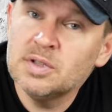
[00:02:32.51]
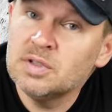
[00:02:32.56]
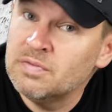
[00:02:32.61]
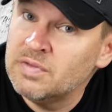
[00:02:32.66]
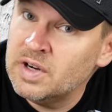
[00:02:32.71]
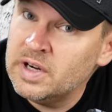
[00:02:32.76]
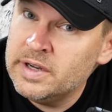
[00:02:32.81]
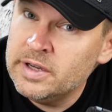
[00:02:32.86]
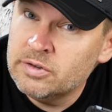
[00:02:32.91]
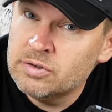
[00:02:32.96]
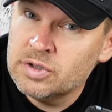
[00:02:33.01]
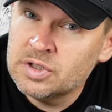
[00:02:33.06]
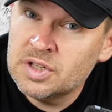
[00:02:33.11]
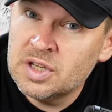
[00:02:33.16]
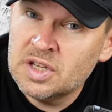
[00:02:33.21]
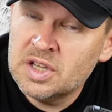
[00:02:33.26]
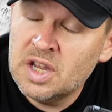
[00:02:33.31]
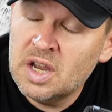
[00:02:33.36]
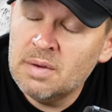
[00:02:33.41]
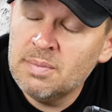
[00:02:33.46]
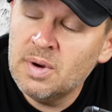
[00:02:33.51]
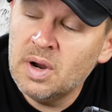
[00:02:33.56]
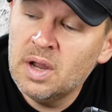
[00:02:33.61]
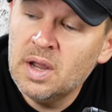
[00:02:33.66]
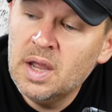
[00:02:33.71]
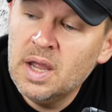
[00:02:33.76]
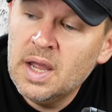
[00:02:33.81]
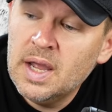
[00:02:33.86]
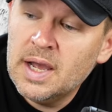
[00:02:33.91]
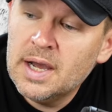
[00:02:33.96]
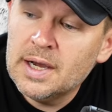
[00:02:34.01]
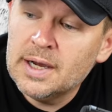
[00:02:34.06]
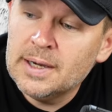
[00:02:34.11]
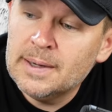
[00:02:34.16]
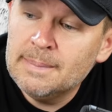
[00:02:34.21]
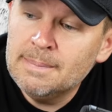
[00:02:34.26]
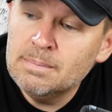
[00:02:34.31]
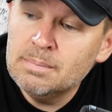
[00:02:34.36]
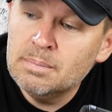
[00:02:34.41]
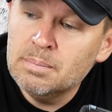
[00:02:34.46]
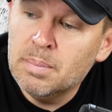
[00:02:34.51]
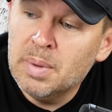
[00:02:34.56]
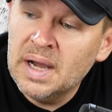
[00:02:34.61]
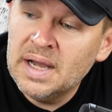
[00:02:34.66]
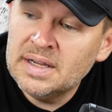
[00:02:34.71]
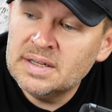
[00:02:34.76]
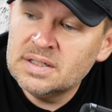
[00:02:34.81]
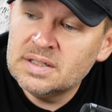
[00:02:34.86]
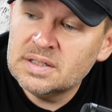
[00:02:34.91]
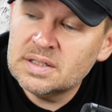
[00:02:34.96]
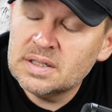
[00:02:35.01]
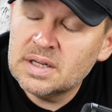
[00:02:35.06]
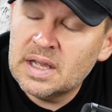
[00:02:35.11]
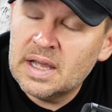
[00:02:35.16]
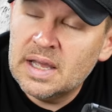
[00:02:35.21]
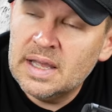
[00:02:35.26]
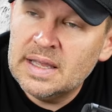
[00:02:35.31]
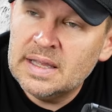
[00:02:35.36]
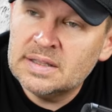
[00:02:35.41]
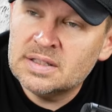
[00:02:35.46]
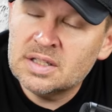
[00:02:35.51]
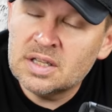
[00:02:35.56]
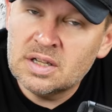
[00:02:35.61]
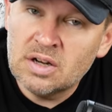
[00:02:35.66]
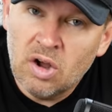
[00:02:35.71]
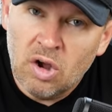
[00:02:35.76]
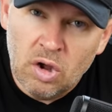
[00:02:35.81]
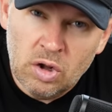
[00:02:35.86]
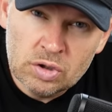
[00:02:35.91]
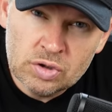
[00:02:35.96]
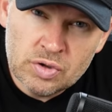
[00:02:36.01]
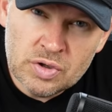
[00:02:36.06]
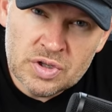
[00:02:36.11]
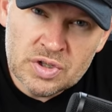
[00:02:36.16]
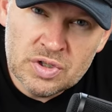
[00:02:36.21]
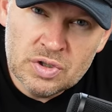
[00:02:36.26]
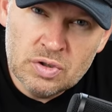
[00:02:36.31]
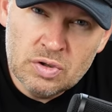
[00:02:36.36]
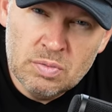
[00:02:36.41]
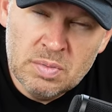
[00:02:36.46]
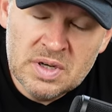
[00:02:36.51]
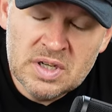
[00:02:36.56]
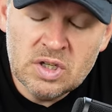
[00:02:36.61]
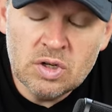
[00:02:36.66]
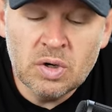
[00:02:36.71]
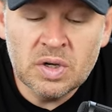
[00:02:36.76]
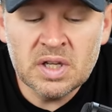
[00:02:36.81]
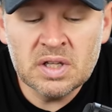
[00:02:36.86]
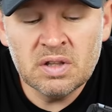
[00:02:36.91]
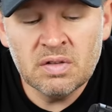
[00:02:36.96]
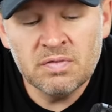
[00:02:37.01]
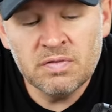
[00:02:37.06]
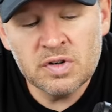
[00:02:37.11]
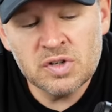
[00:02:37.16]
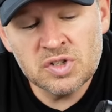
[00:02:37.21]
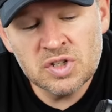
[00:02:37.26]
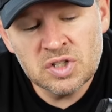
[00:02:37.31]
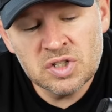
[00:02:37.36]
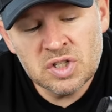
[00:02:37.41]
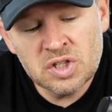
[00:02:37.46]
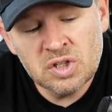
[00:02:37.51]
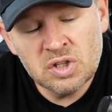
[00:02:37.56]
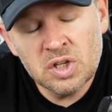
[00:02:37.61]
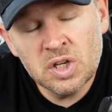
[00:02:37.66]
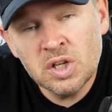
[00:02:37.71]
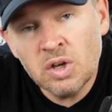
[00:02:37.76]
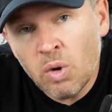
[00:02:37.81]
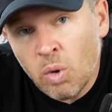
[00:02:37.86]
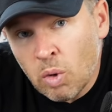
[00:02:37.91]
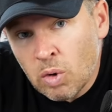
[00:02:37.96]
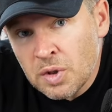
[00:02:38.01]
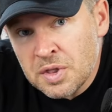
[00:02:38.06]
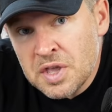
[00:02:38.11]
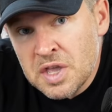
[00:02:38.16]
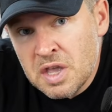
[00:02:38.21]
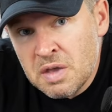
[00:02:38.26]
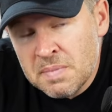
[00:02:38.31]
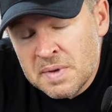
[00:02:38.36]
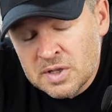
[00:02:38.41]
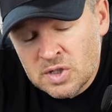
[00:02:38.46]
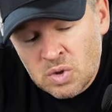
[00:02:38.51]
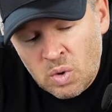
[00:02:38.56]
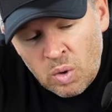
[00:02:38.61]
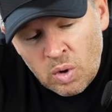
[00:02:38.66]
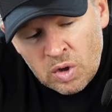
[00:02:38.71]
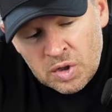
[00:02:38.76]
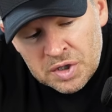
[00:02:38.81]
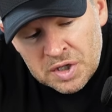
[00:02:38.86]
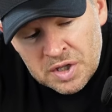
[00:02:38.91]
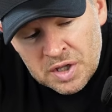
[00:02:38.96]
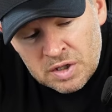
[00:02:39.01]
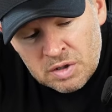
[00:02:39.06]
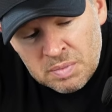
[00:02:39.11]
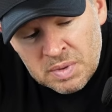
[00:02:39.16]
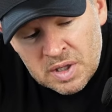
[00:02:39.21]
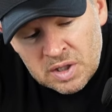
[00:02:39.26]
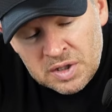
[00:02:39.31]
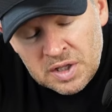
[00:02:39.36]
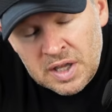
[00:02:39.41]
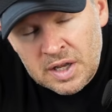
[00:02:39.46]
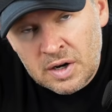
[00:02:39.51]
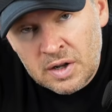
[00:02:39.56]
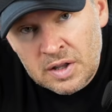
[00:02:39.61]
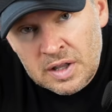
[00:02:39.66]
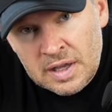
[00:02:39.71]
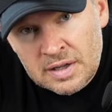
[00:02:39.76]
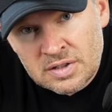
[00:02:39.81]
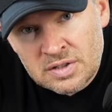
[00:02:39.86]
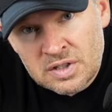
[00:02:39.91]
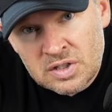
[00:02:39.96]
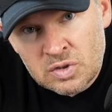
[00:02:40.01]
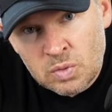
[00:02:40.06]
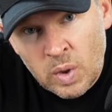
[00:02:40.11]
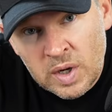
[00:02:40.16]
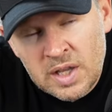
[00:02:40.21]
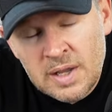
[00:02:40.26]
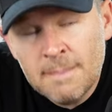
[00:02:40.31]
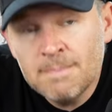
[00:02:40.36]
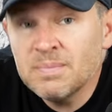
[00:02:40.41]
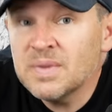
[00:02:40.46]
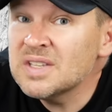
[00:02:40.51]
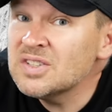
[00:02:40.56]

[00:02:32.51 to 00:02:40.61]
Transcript: It's a very interesting camera, um, but it's an ultra zoom and you don't get the versatility or the image quality that you'd be able to get out of the X-T20.